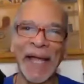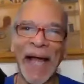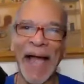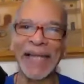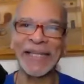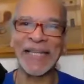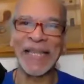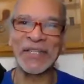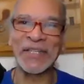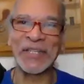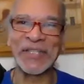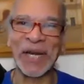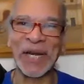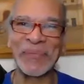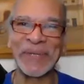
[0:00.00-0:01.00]
Hi, ladies and
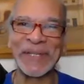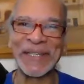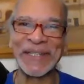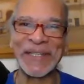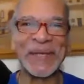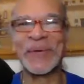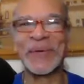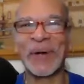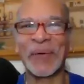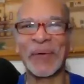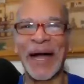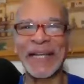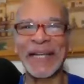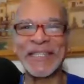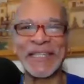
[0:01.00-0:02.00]
gentlemen. You are
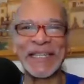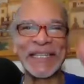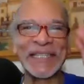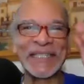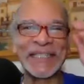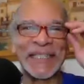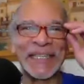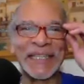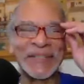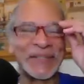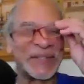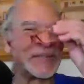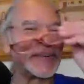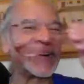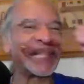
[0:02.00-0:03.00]
watching and listening
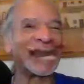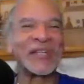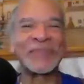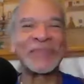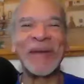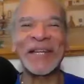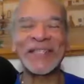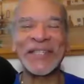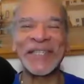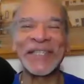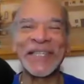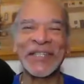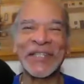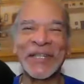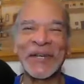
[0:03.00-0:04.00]
to a very special
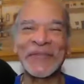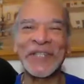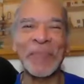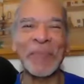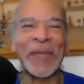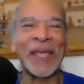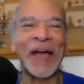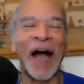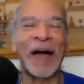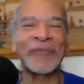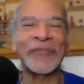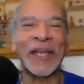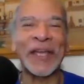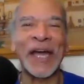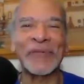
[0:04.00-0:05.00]
edition of Sipping Off
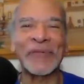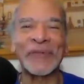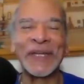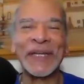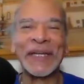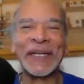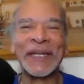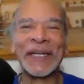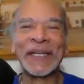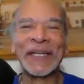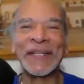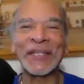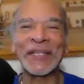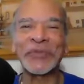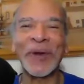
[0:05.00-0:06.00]
the Cuff,
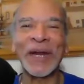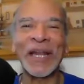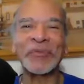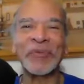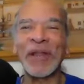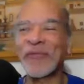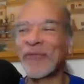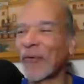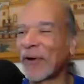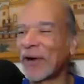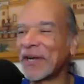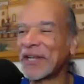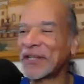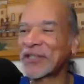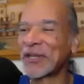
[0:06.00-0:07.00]
the 2024
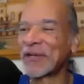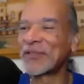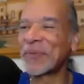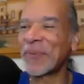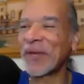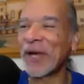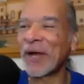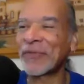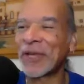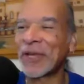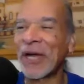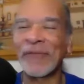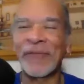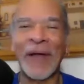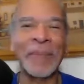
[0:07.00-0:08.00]
edition of Sipping Off the
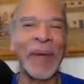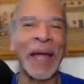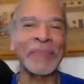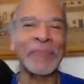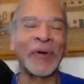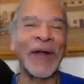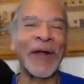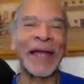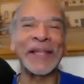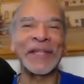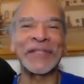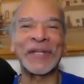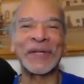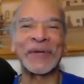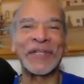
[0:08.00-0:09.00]
Cuff. I'm Mike
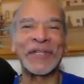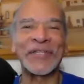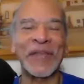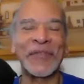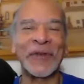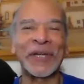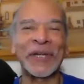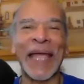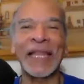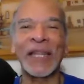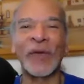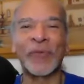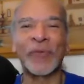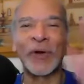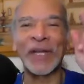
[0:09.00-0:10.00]
Morales here in Southern
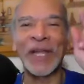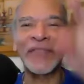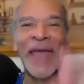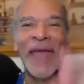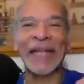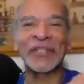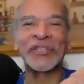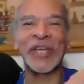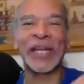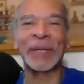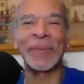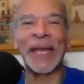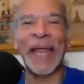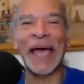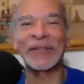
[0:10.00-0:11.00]
California. That
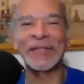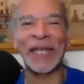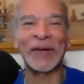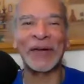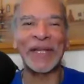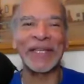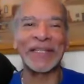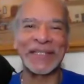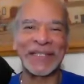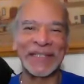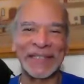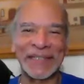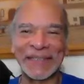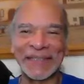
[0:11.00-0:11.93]
gentleman out there is